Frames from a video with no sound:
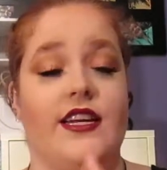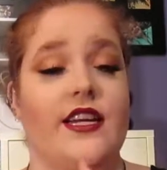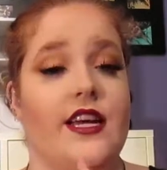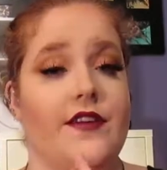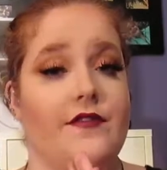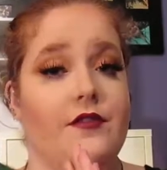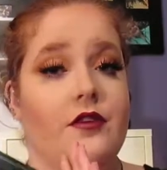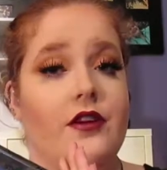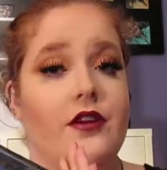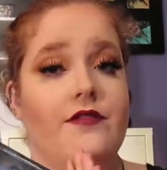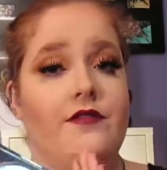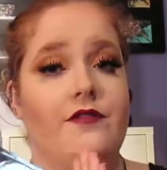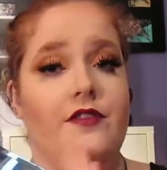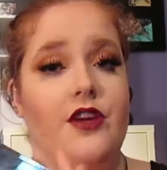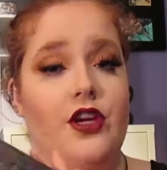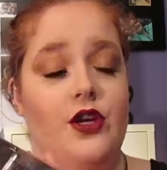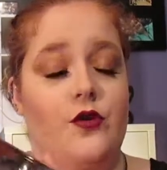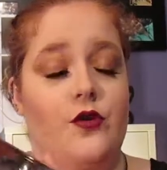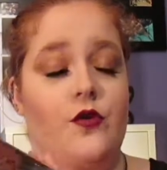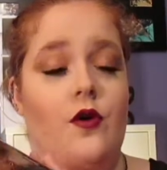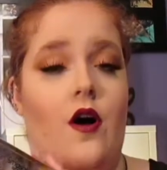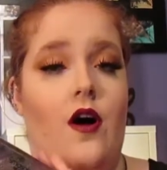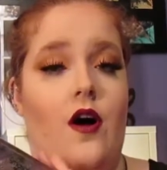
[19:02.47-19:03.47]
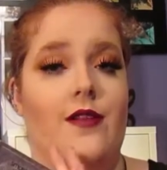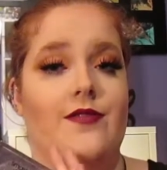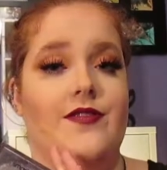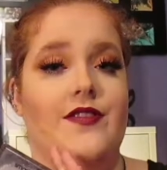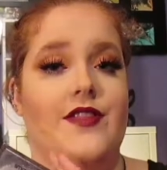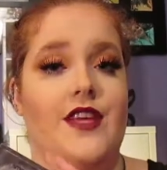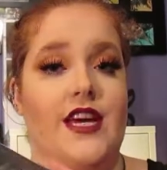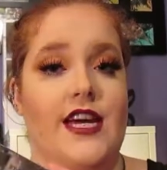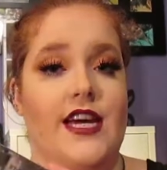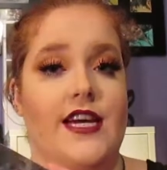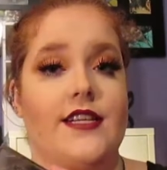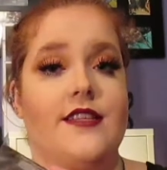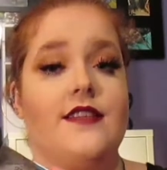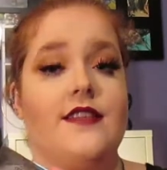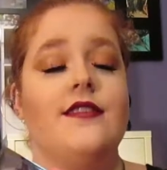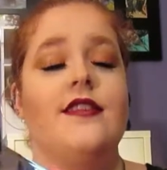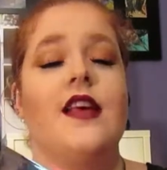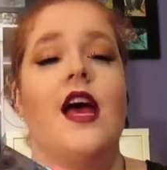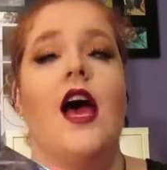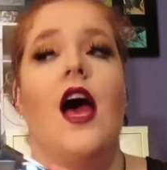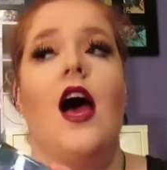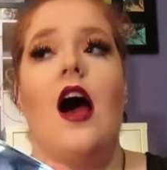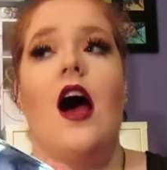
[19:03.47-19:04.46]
give a review on this.